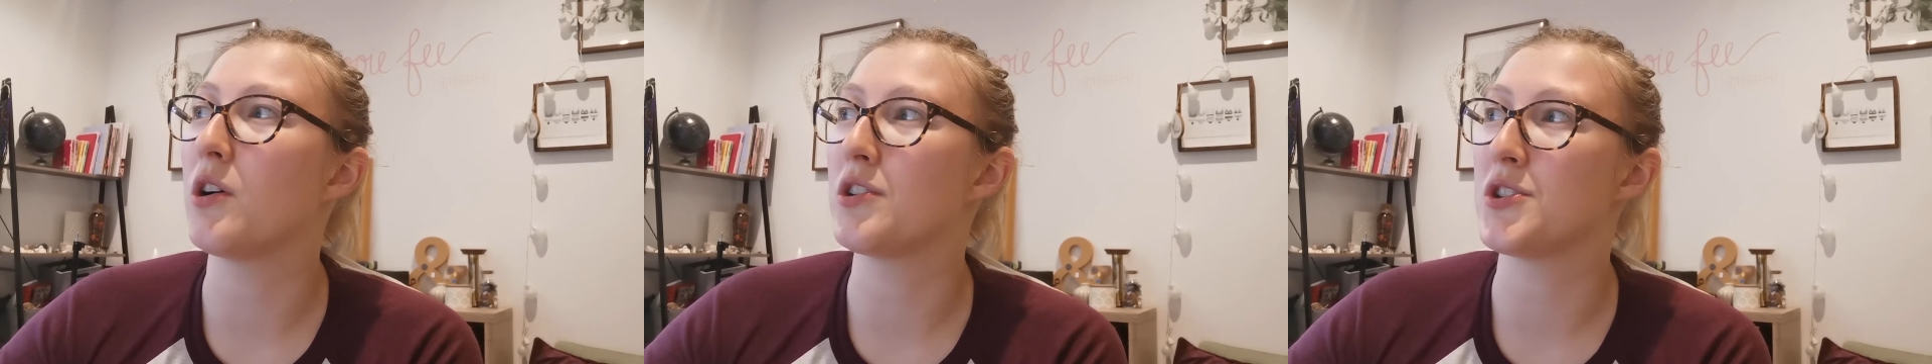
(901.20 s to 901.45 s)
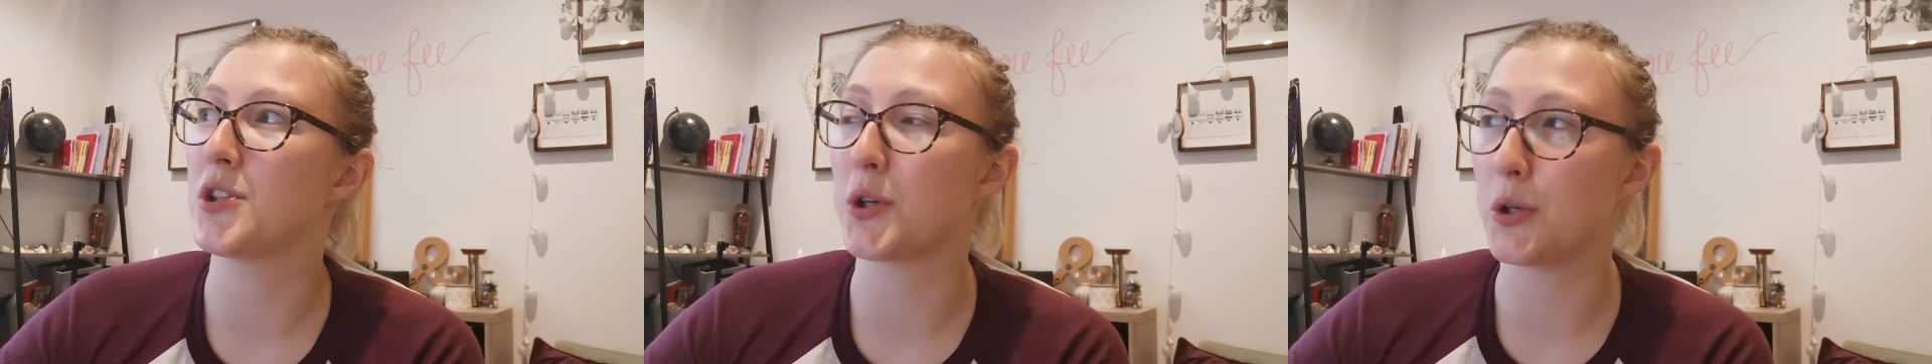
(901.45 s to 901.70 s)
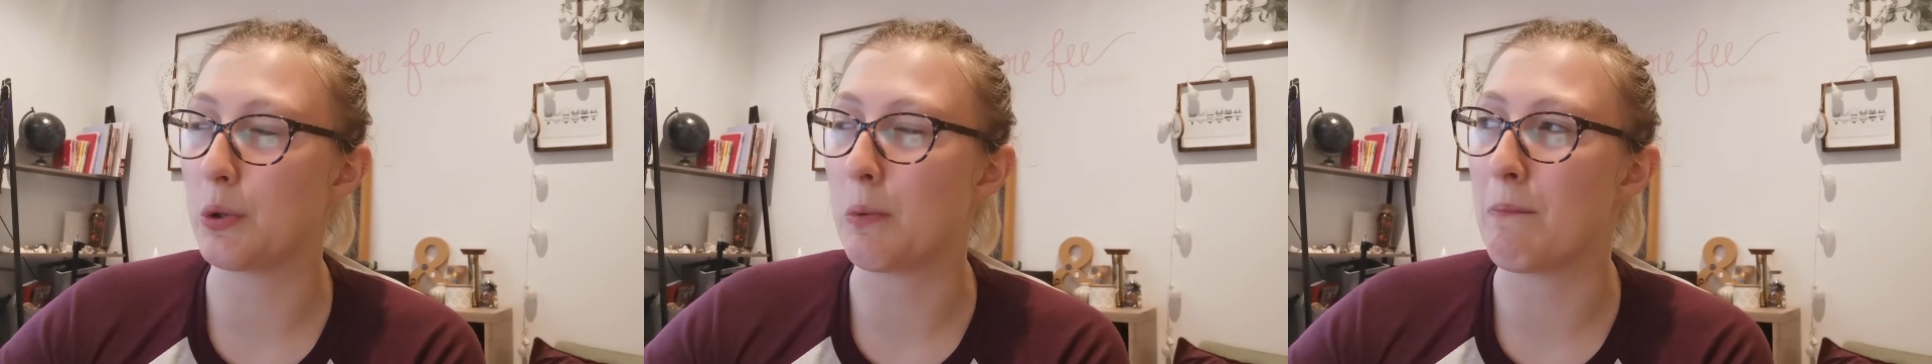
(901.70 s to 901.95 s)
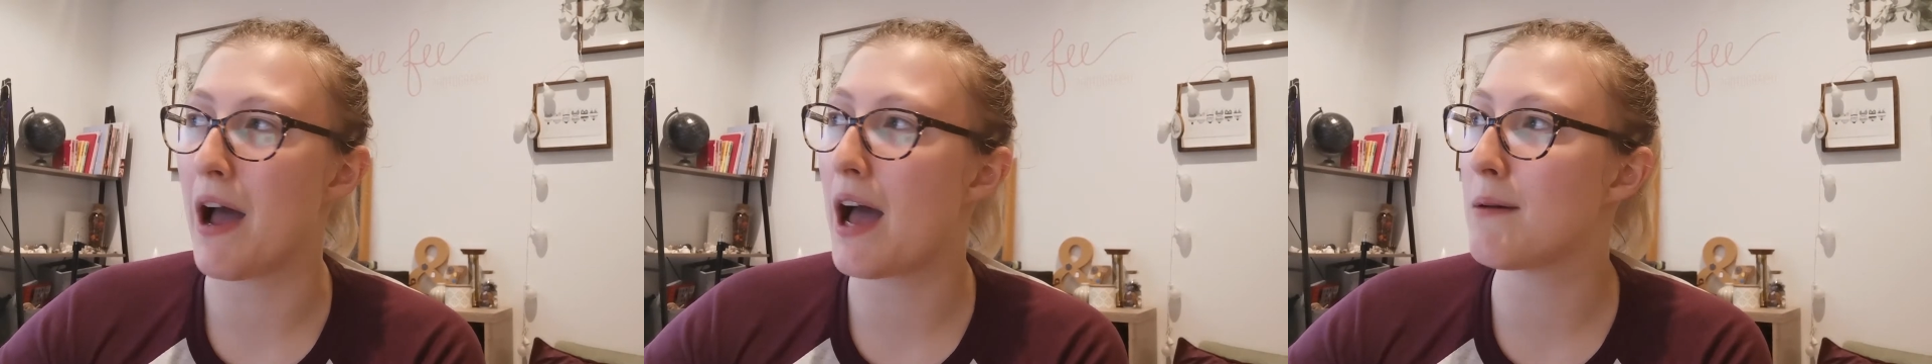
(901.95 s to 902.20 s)
onto Google
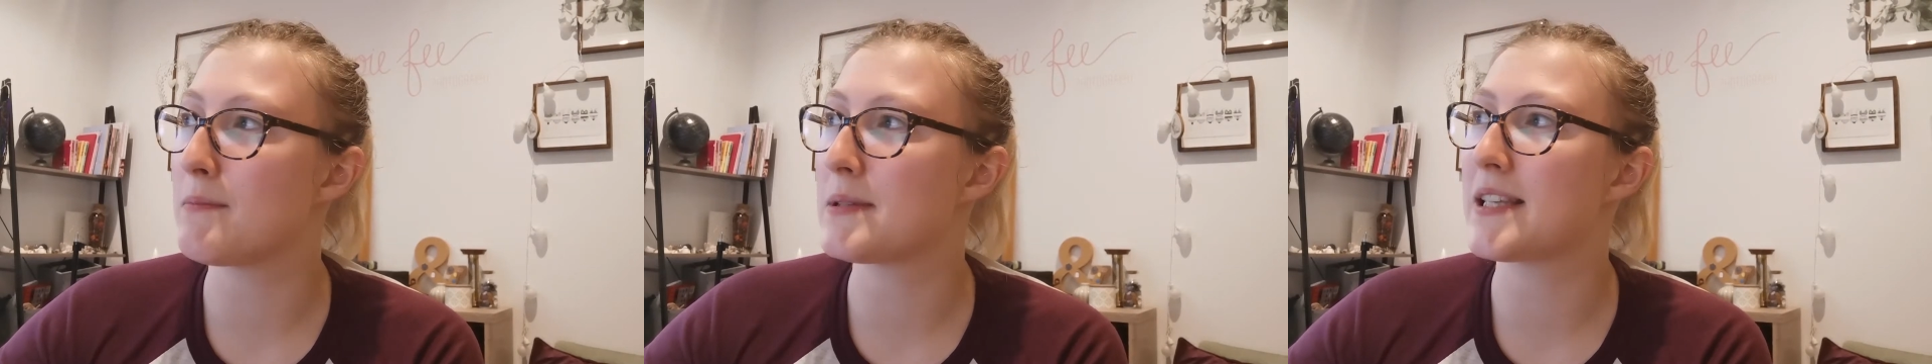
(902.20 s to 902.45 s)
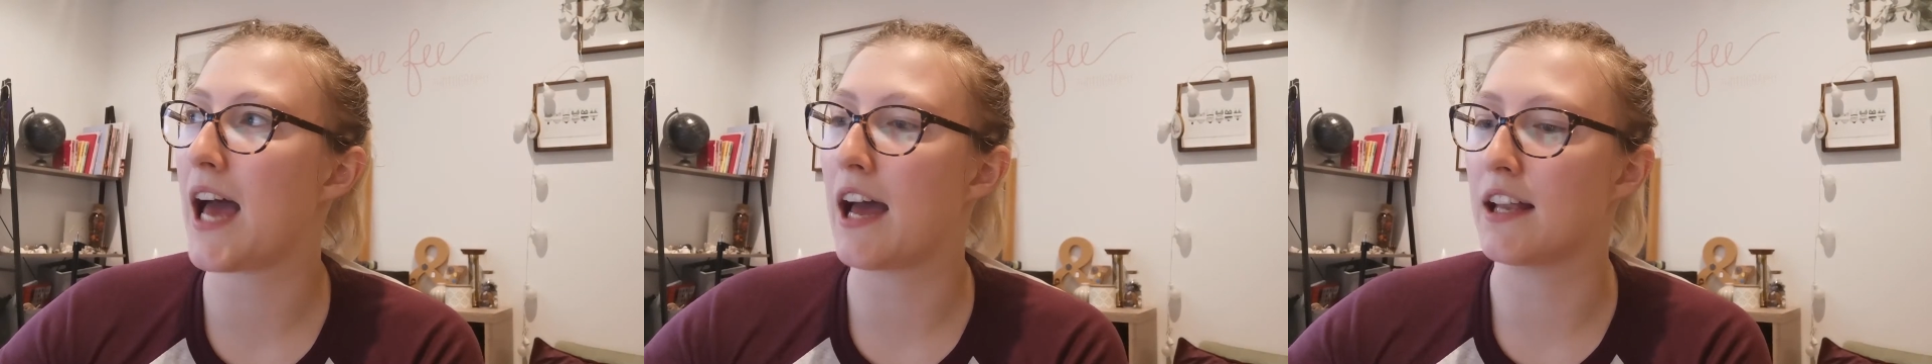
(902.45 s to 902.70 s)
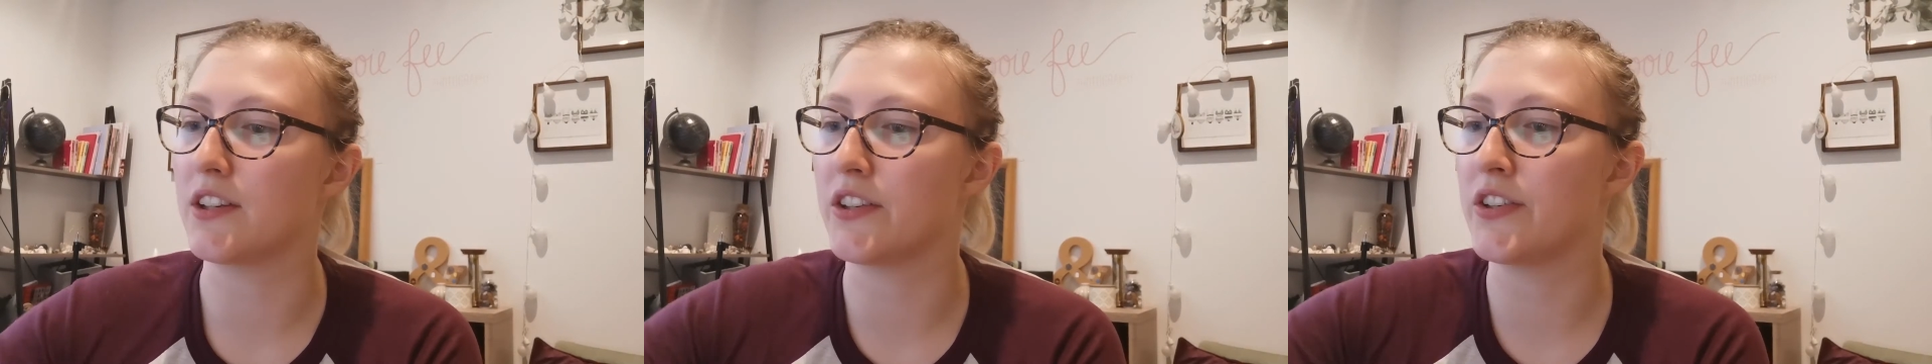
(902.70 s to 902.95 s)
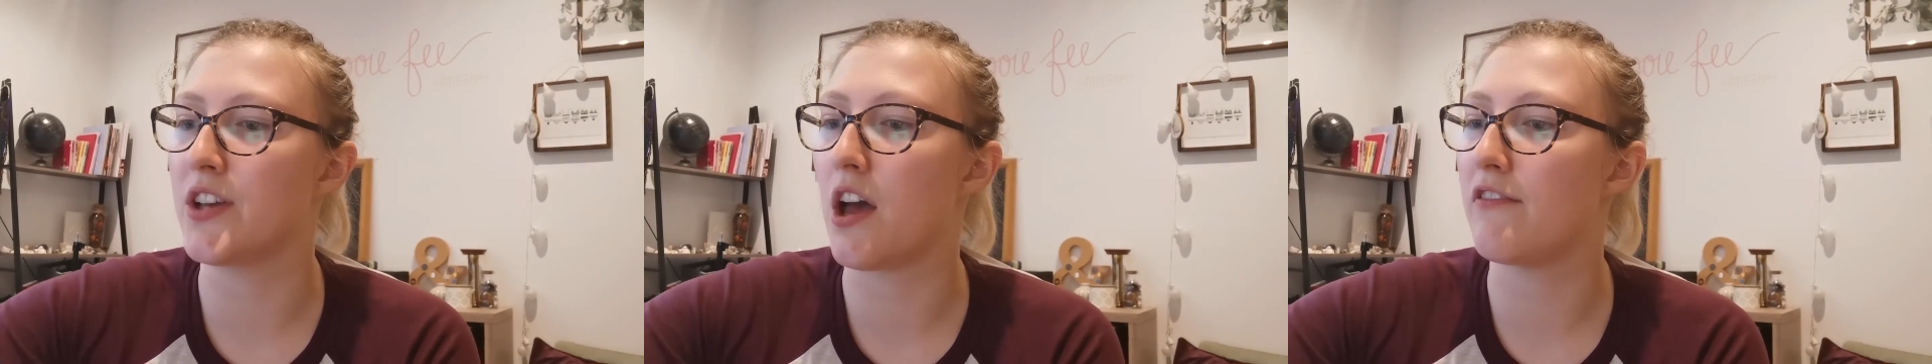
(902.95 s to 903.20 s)
Maps
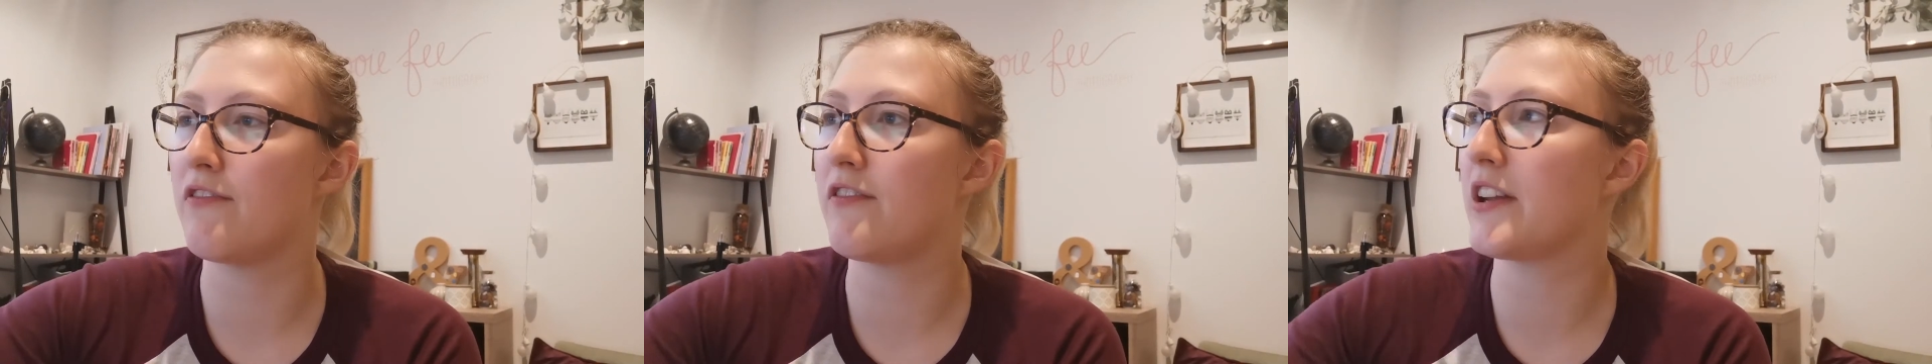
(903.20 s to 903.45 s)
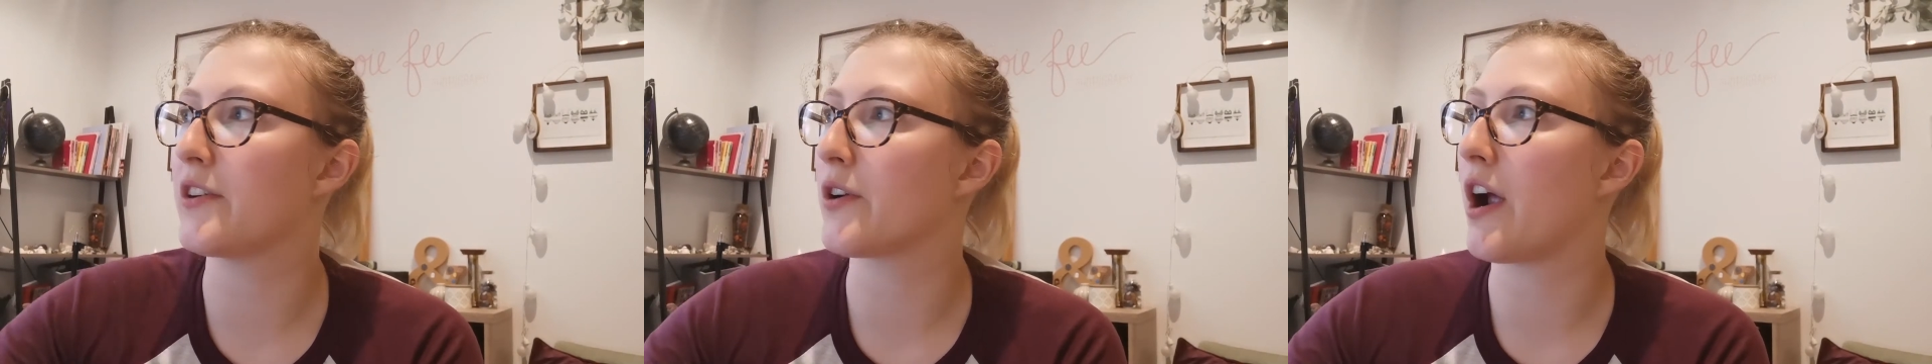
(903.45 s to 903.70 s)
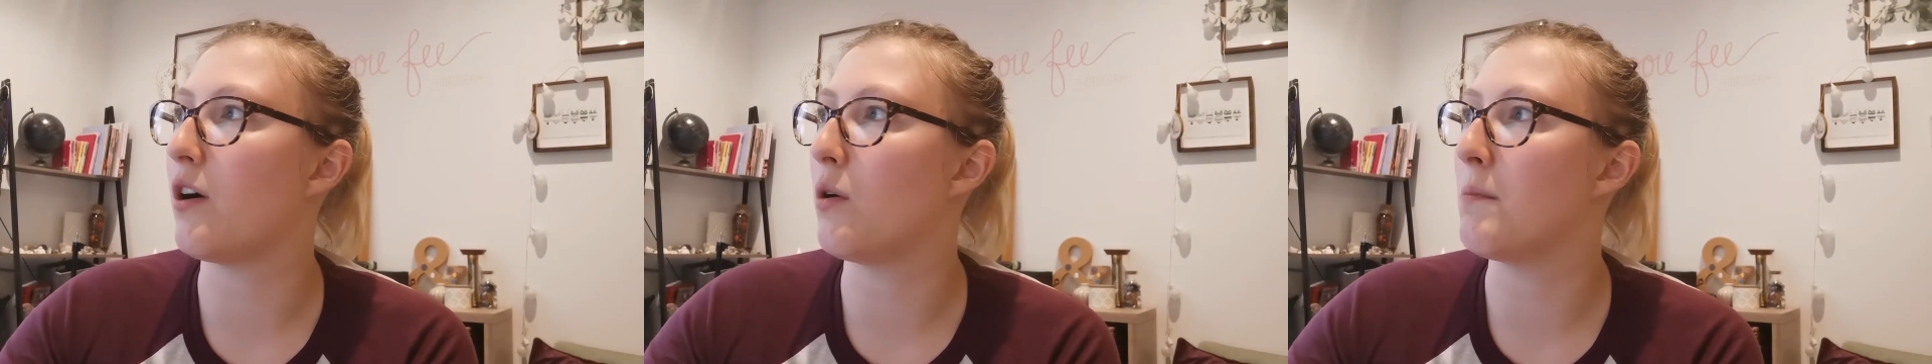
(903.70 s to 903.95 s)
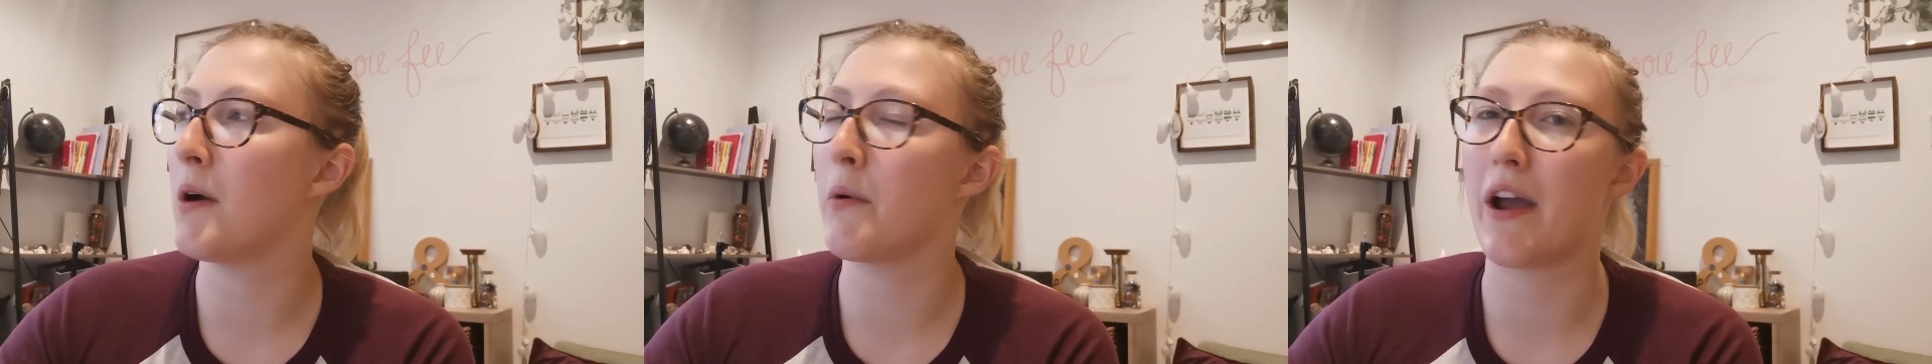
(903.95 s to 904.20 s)
and figure
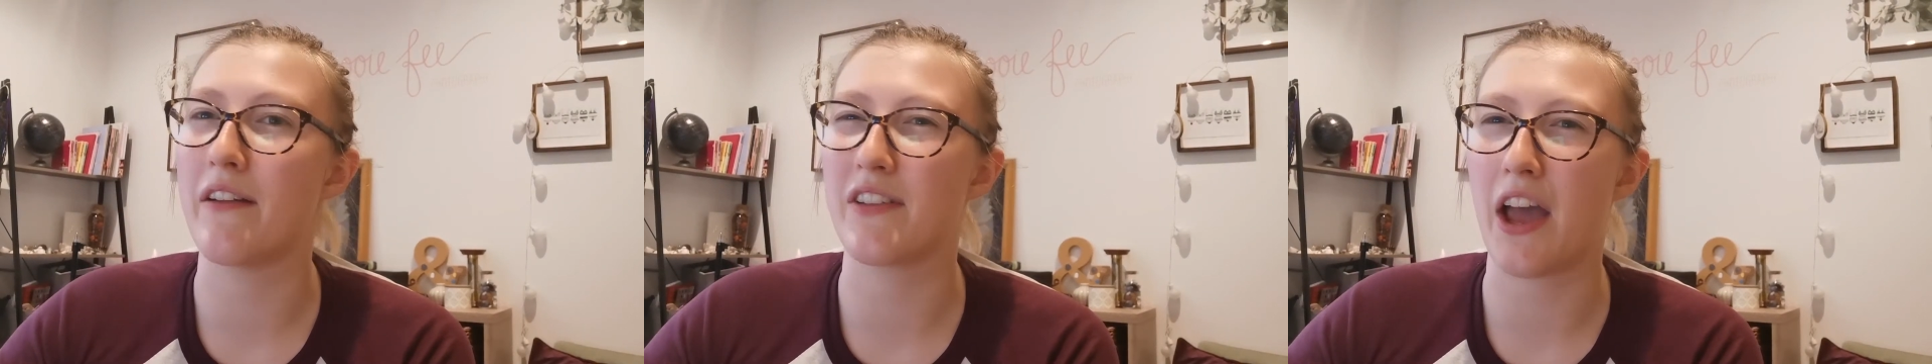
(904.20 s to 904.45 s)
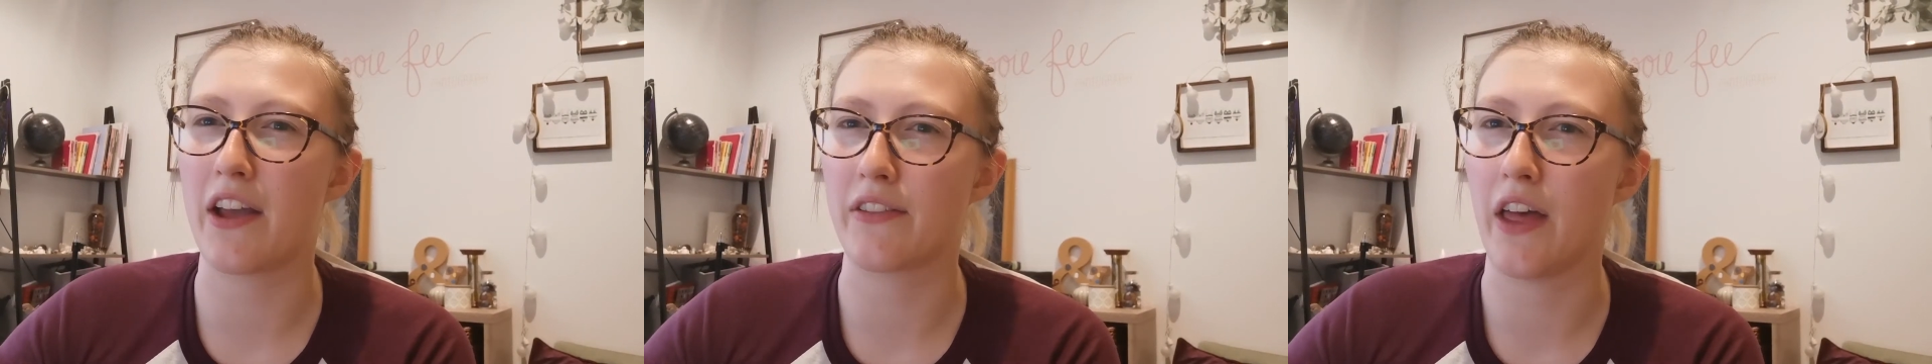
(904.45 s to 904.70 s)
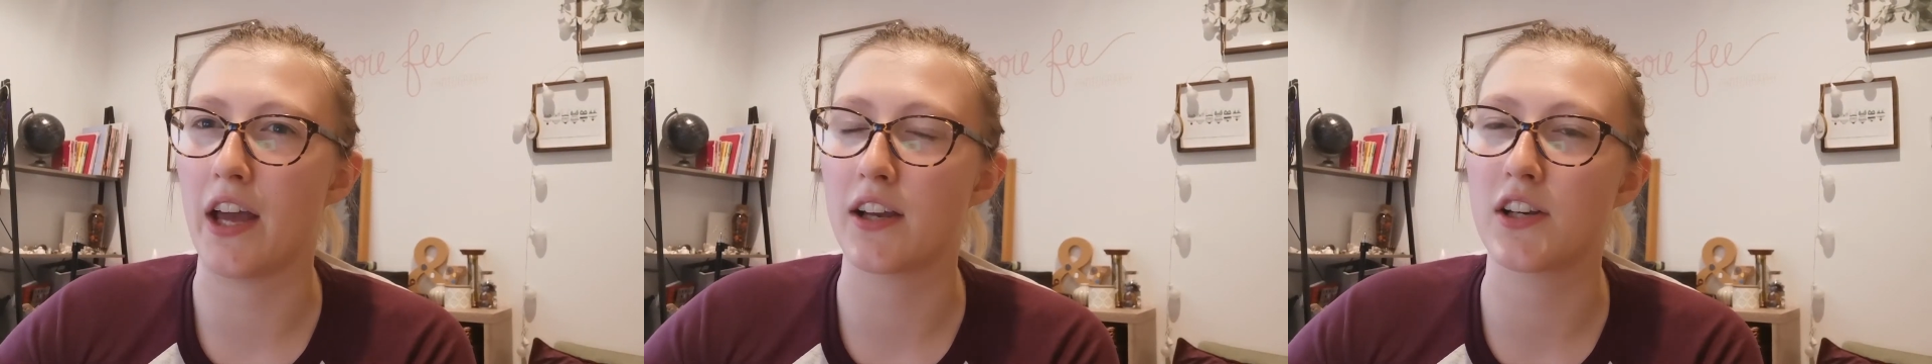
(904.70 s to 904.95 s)
out my way of getting there,